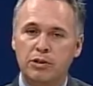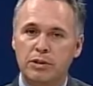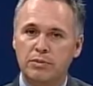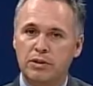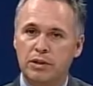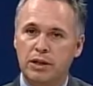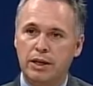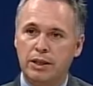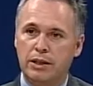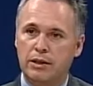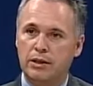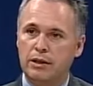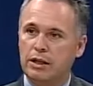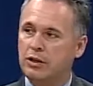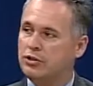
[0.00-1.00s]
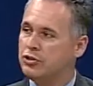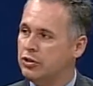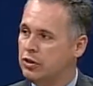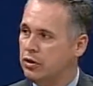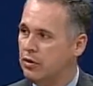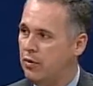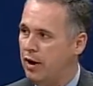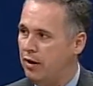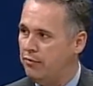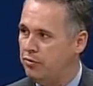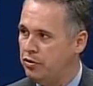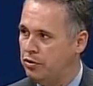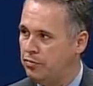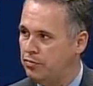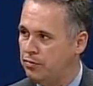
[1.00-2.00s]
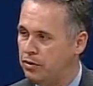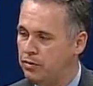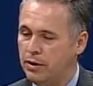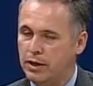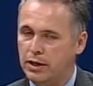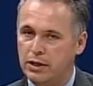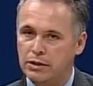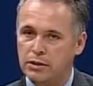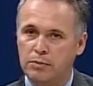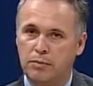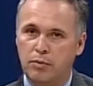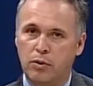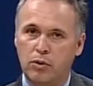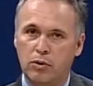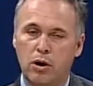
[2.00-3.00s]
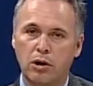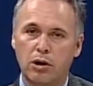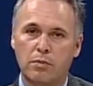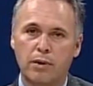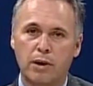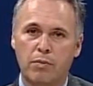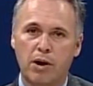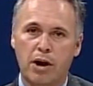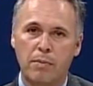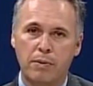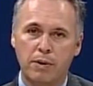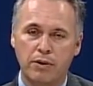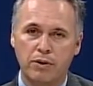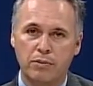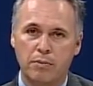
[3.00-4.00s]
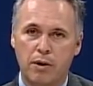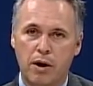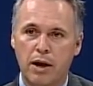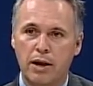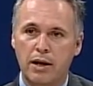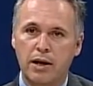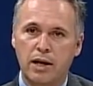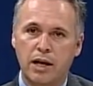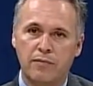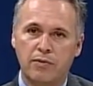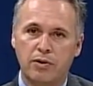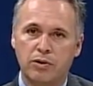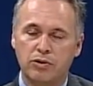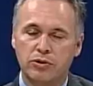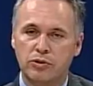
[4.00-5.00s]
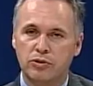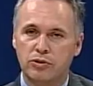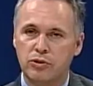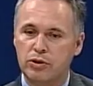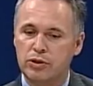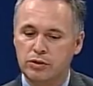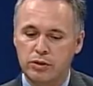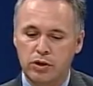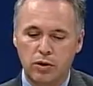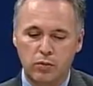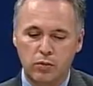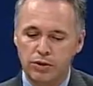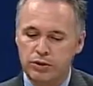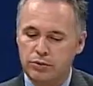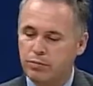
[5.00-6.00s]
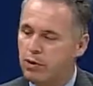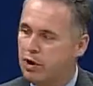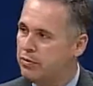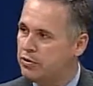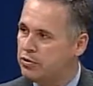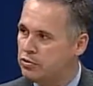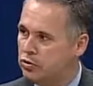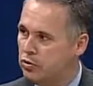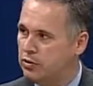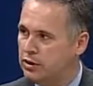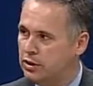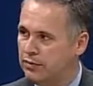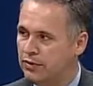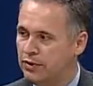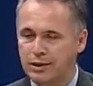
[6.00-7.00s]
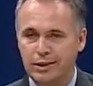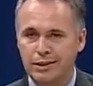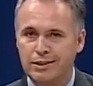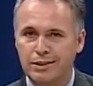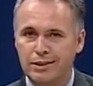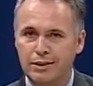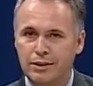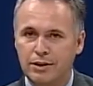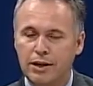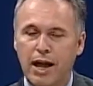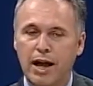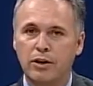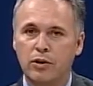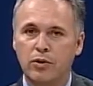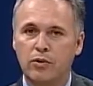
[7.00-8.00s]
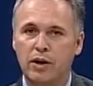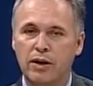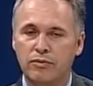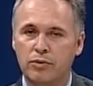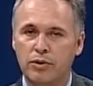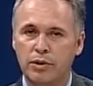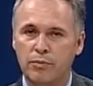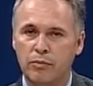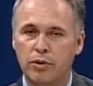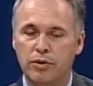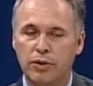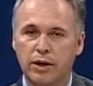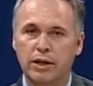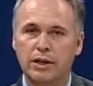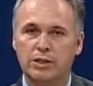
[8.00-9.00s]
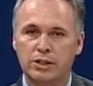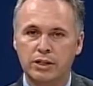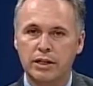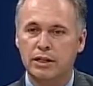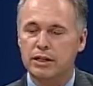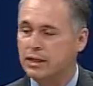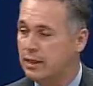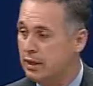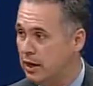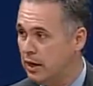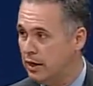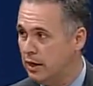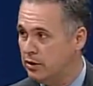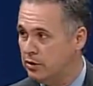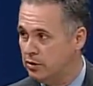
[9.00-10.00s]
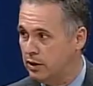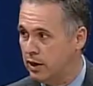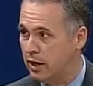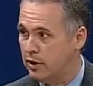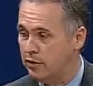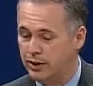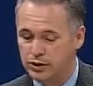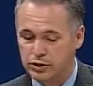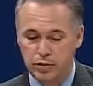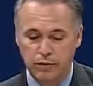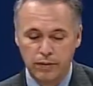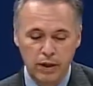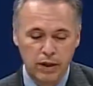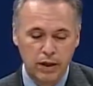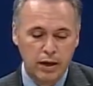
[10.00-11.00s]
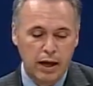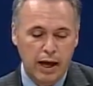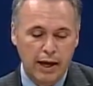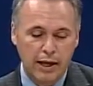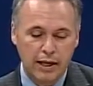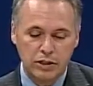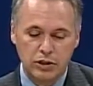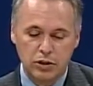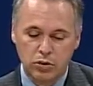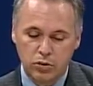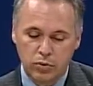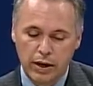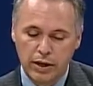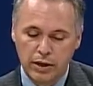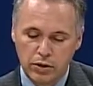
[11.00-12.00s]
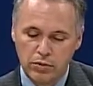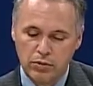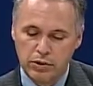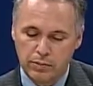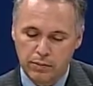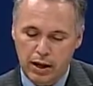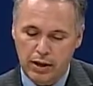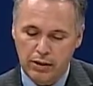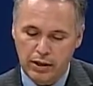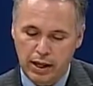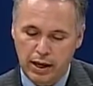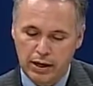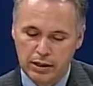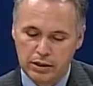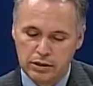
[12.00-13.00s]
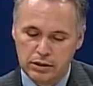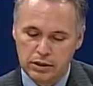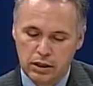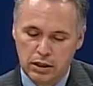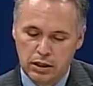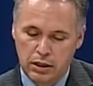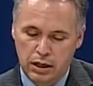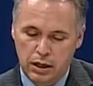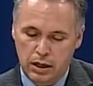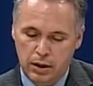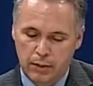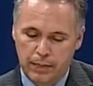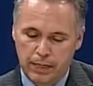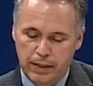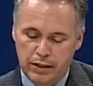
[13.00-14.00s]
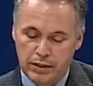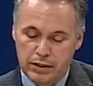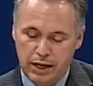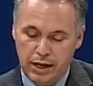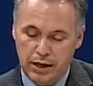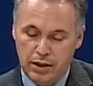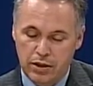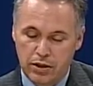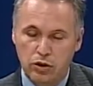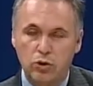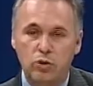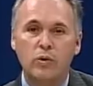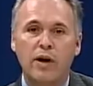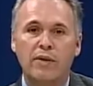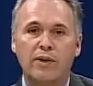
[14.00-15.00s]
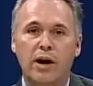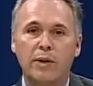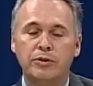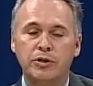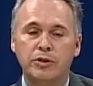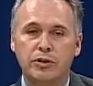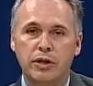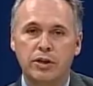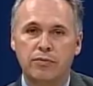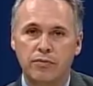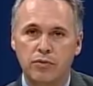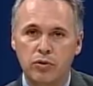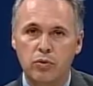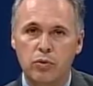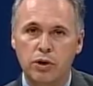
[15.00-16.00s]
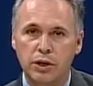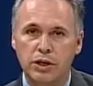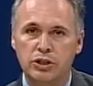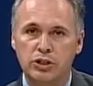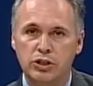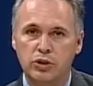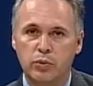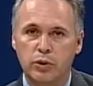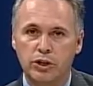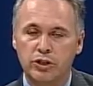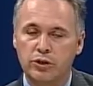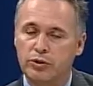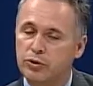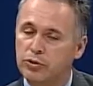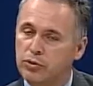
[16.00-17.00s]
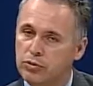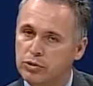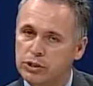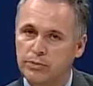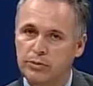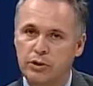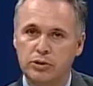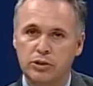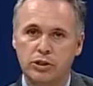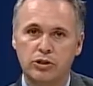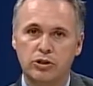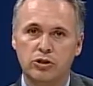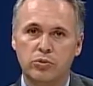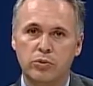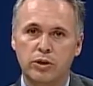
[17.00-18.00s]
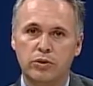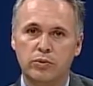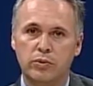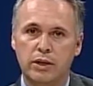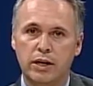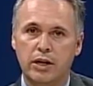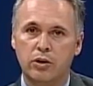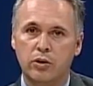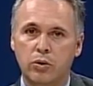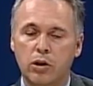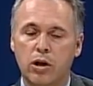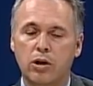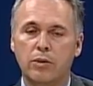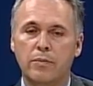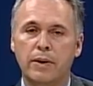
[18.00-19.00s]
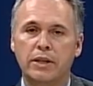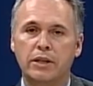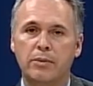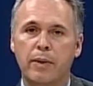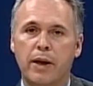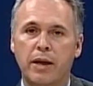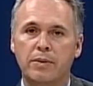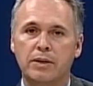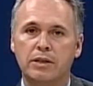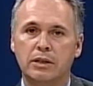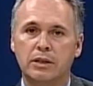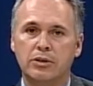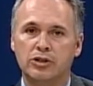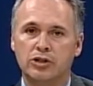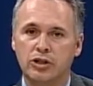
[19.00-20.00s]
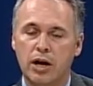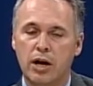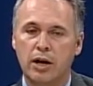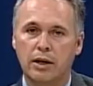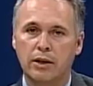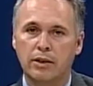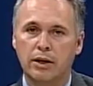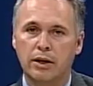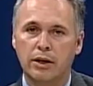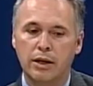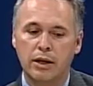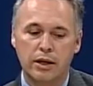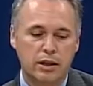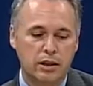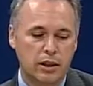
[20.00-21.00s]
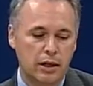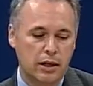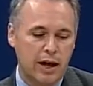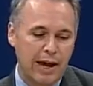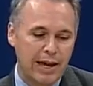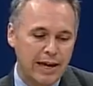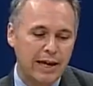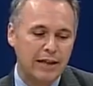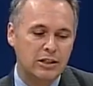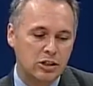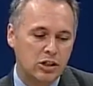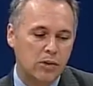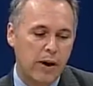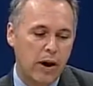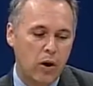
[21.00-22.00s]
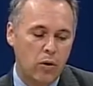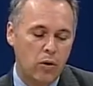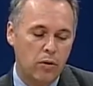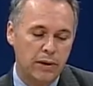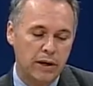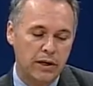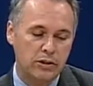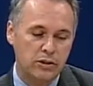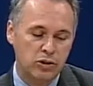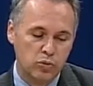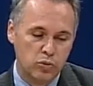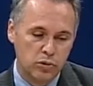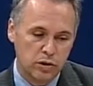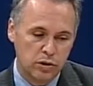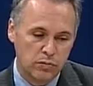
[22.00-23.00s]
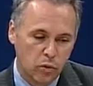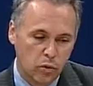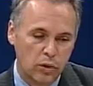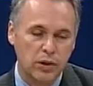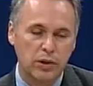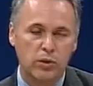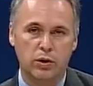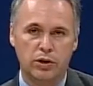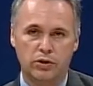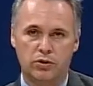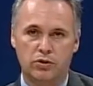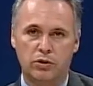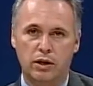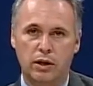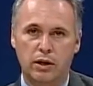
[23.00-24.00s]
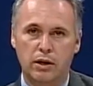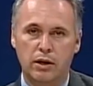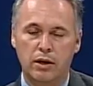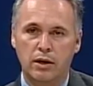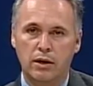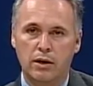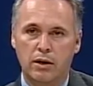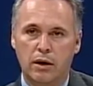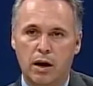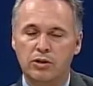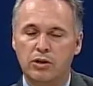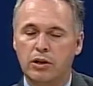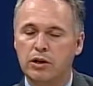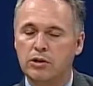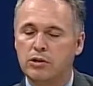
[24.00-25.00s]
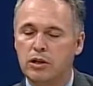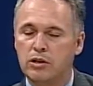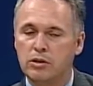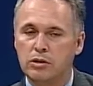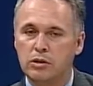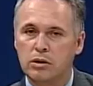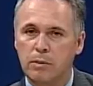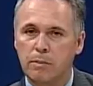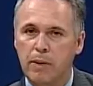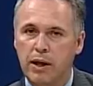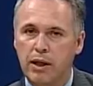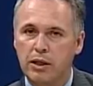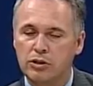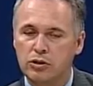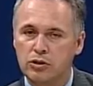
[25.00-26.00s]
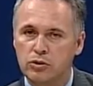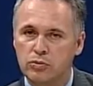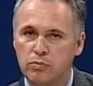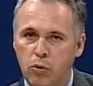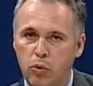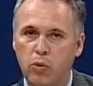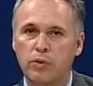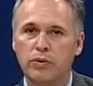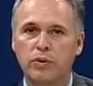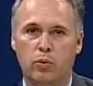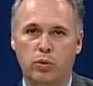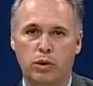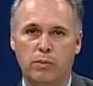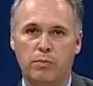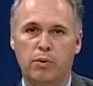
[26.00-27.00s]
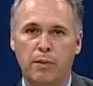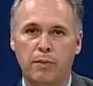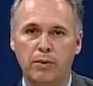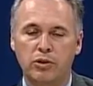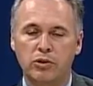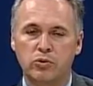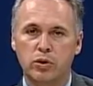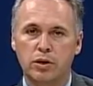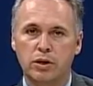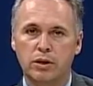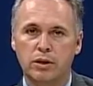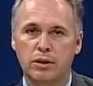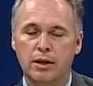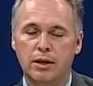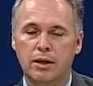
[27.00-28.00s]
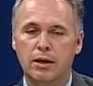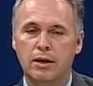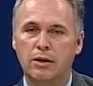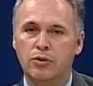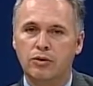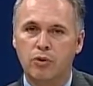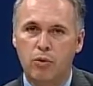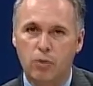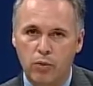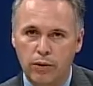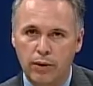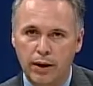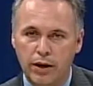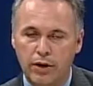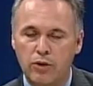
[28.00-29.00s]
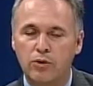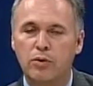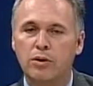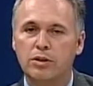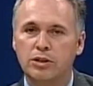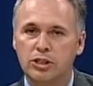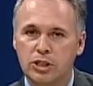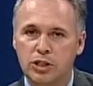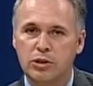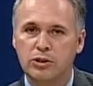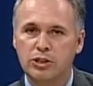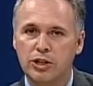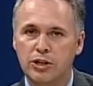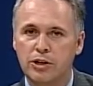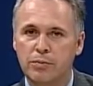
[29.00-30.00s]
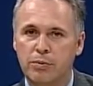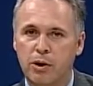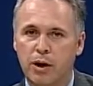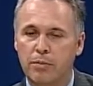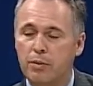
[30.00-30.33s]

people seem to think that the lenders are going to go after you for the monies on an owner-occupied property that you bought if it goes into short sale. No, once your property's sold and everything, they're not going to go after anymore. They're going to send a 1099 to the IRS. So I guess the great news about that is that you do have options. If you are in a situation, or somebody who's in a situation where they can no longer make their payments and they're stuck and they think, I can't sell my home because it's worth more than what the balance is more than what the property's worth, don't worry, you can still sell your